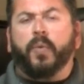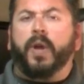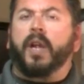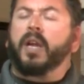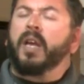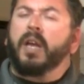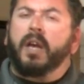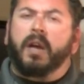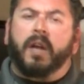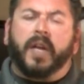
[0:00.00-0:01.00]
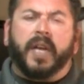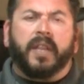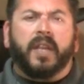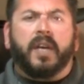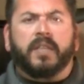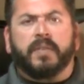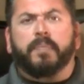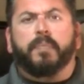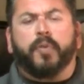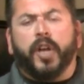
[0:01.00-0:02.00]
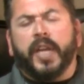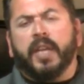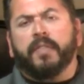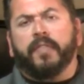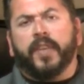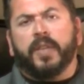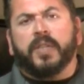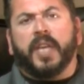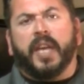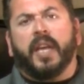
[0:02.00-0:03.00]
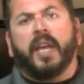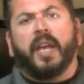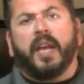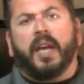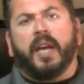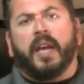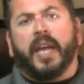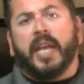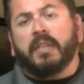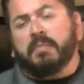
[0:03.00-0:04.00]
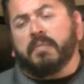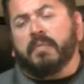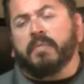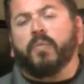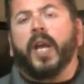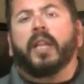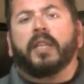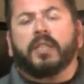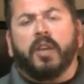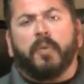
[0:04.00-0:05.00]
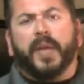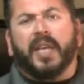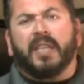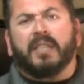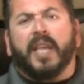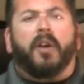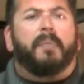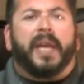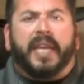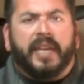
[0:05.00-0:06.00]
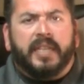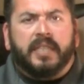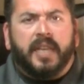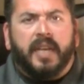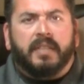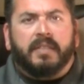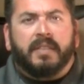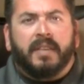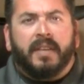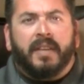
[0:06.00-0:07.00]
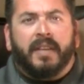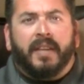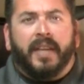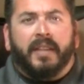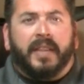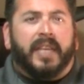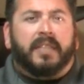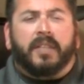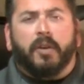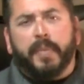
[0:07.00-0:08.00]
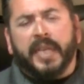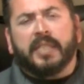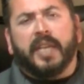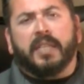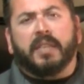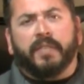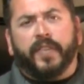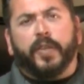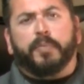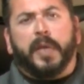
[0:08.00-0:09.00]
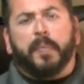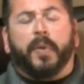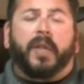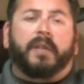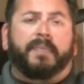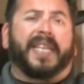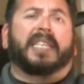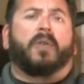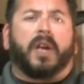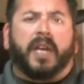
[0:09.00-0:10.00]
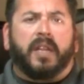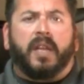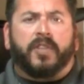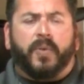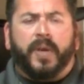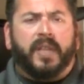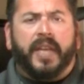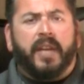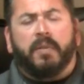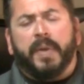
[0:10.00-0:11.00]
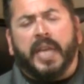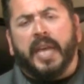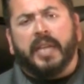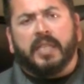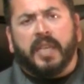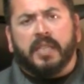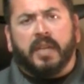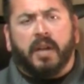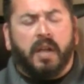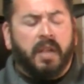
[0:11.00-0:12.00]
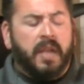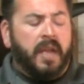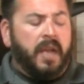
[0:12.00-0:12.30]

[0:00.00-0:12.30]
where our gun laws are pretty confusing, and rightly so because they don't make any sense. And things that don't make sense confuse people, and that's how our gun laws are written. They don't make any sense at all.